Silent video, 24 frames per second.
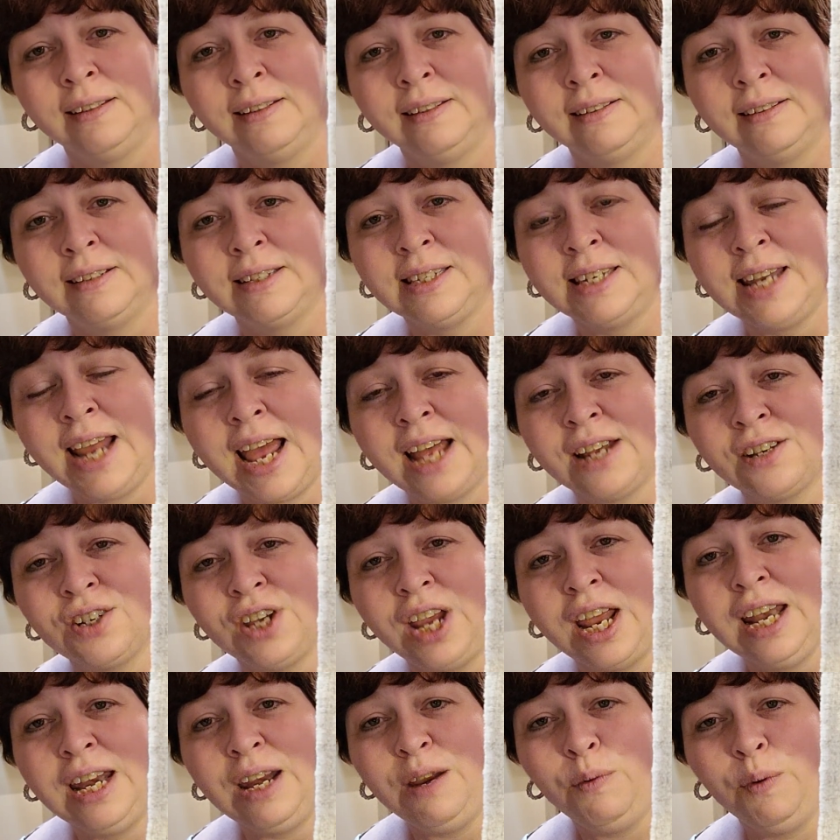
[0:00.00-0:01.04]
stash
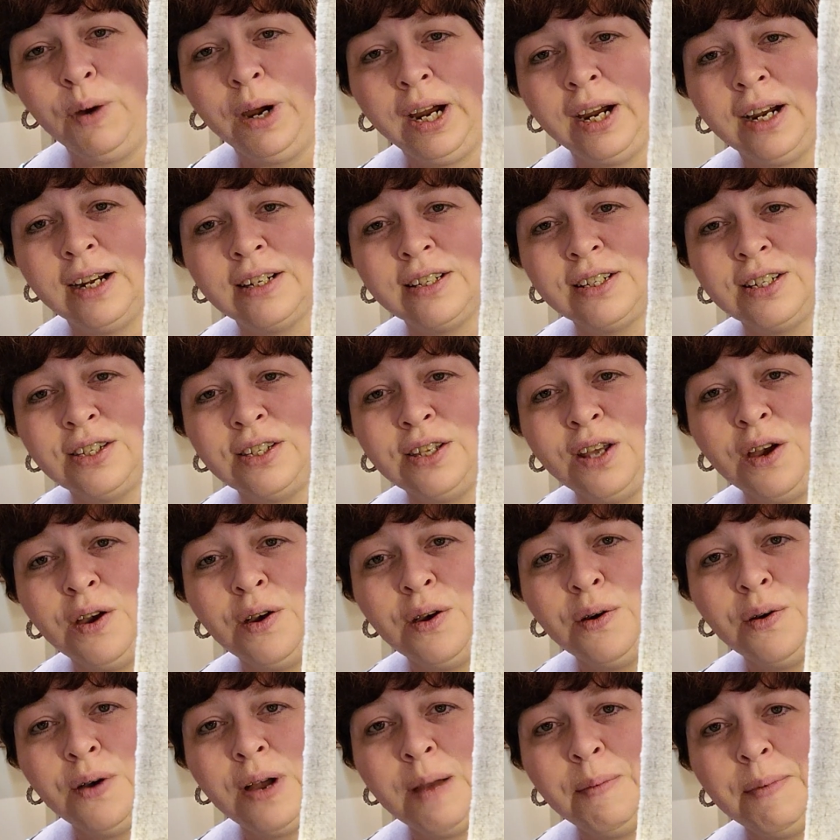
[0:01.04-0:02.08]
anywhere.
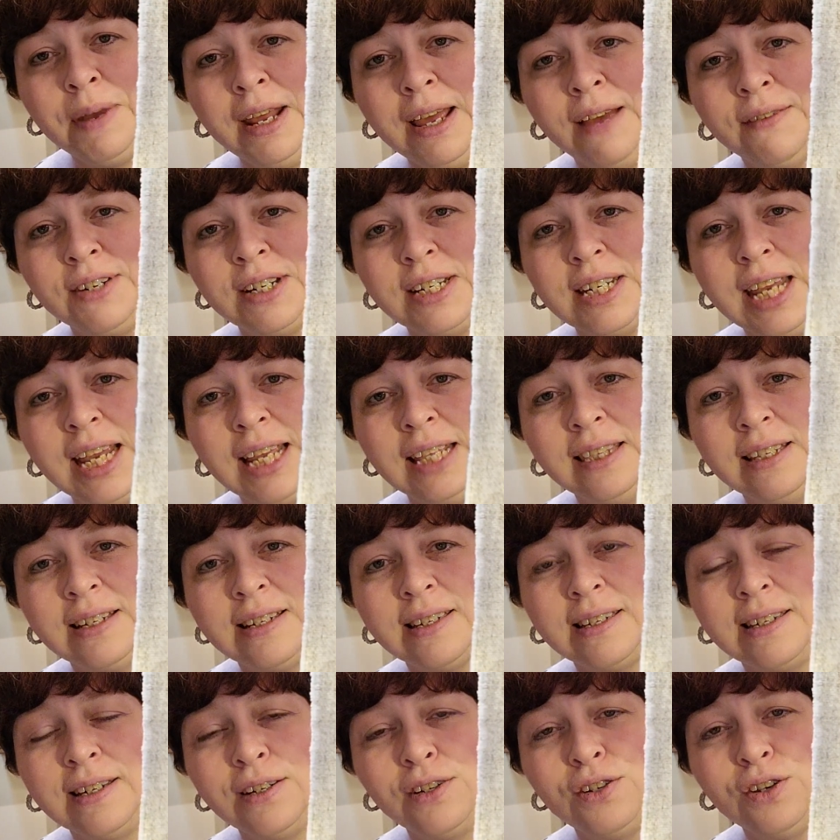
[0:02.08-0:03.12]
So I'm gonna have to take this
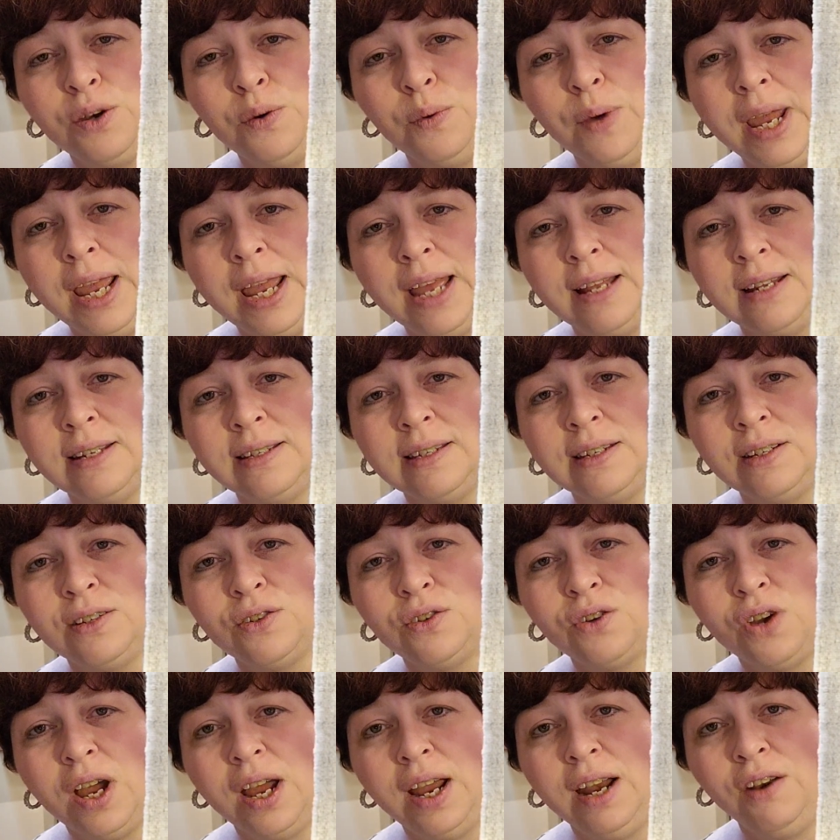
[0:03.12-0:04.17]
to Joann's and
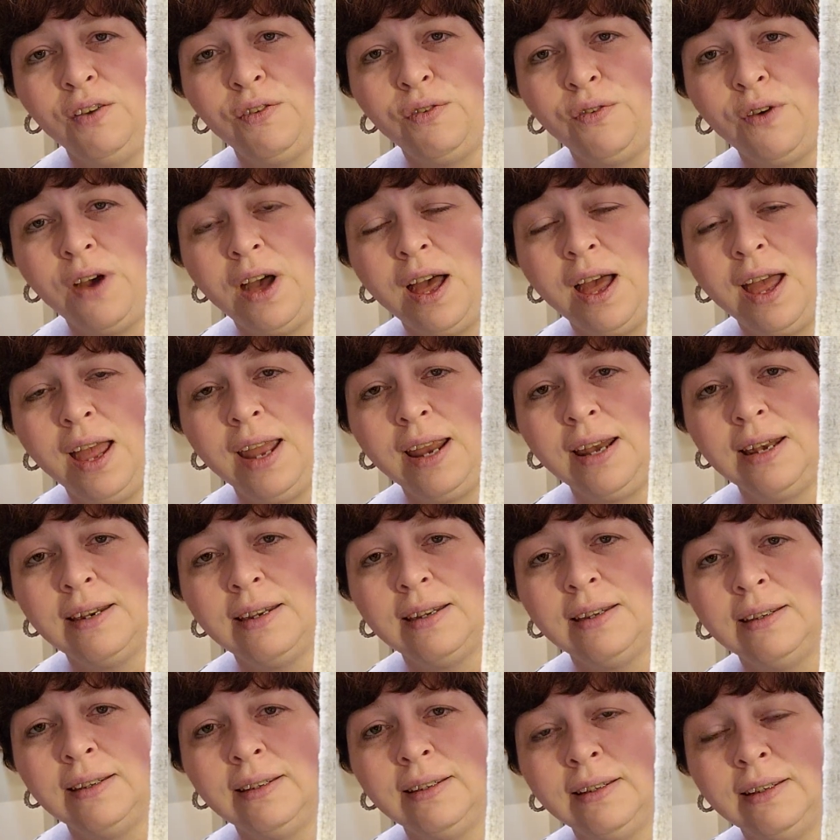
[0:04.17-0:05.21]
try to find
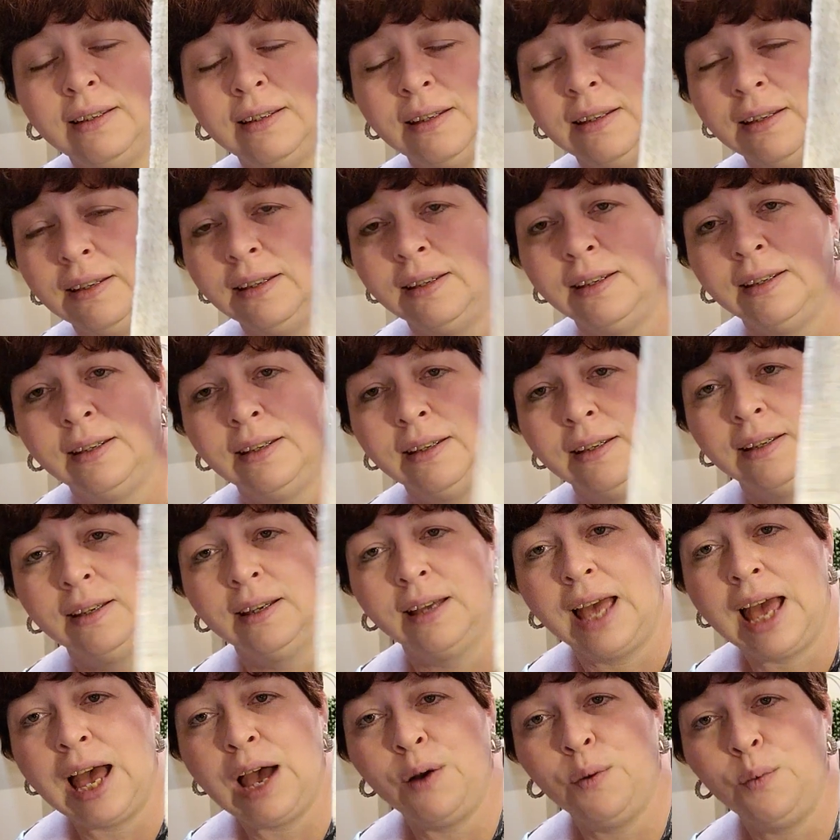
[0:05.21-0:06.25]

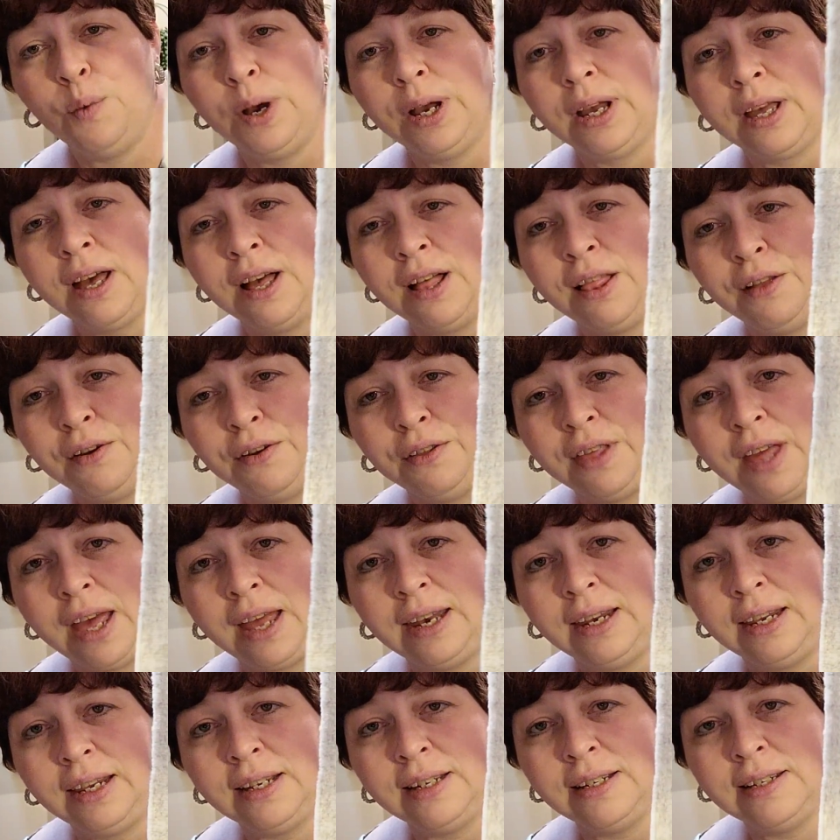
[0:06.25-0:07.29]
out what color that
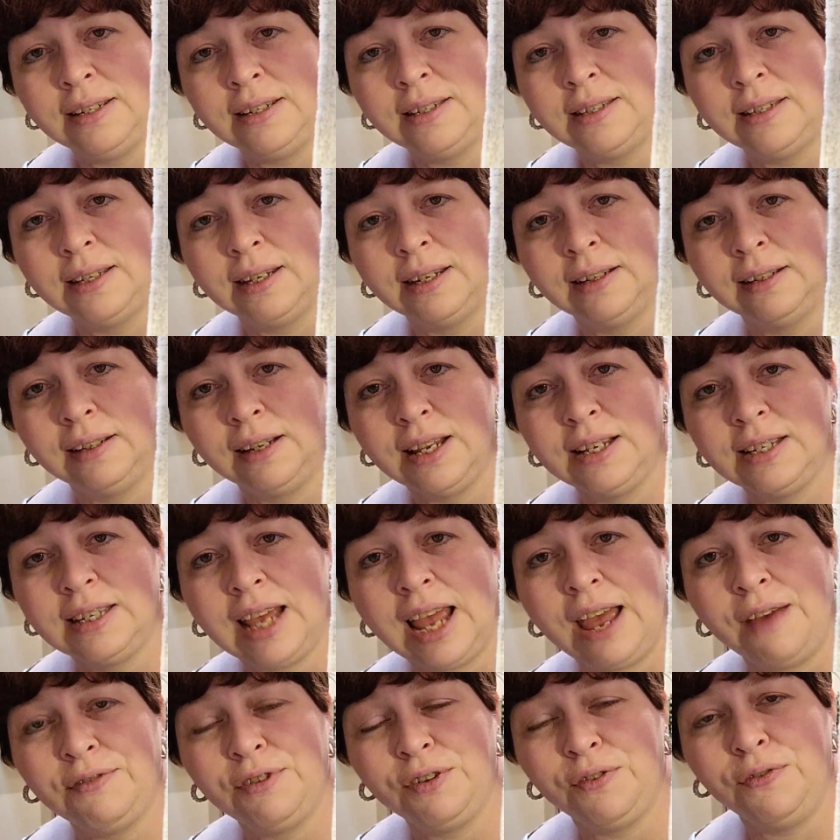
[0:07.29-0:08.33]
is, because I
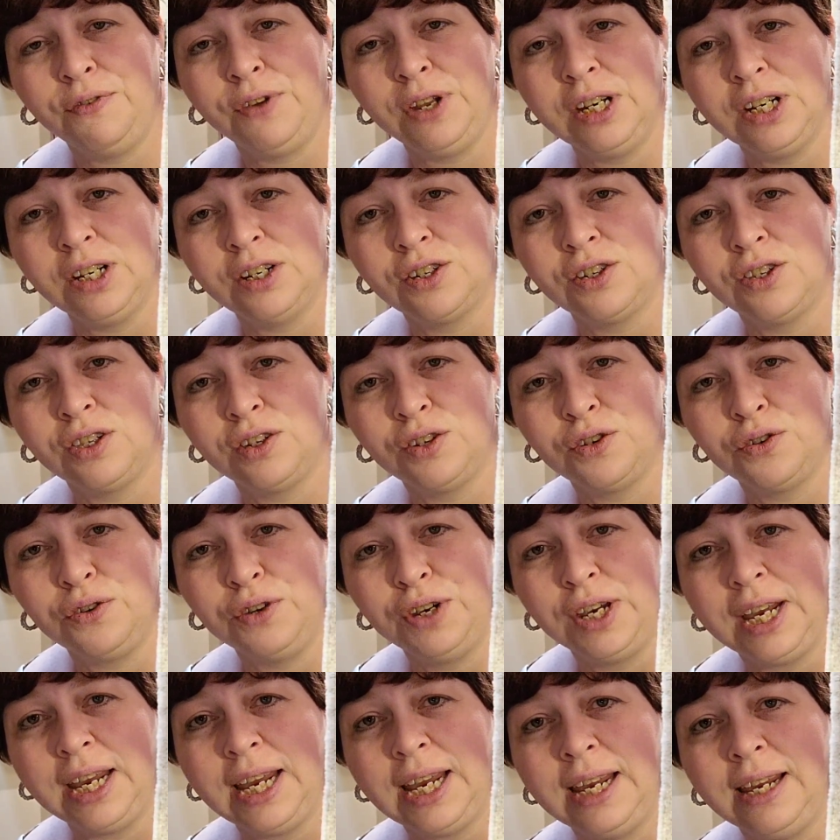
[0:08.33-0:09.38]
have to finish the
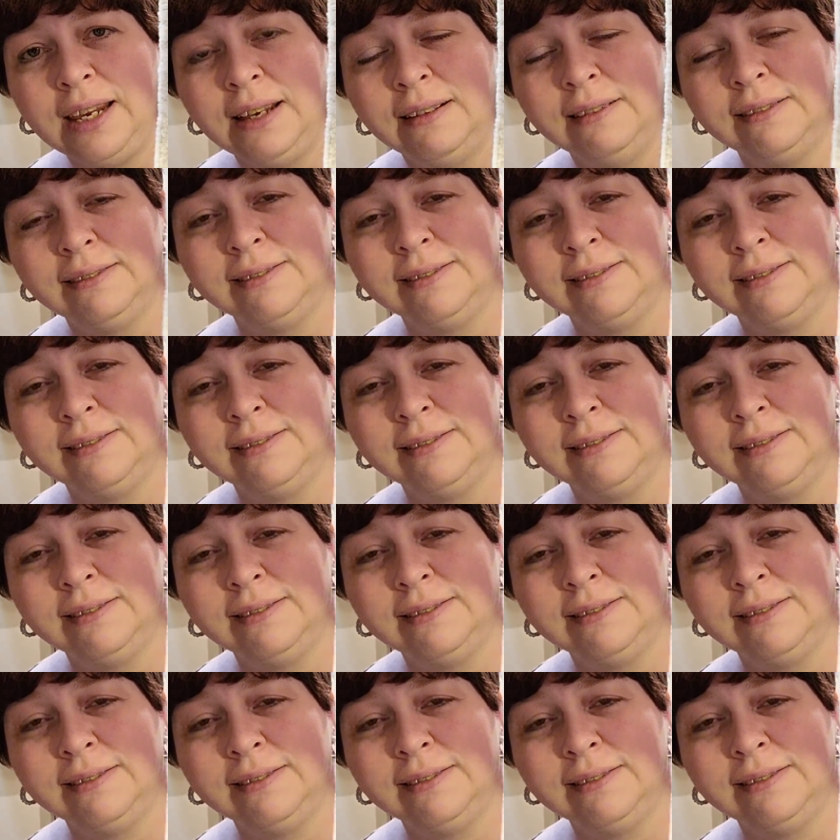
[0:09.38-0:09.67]
tree.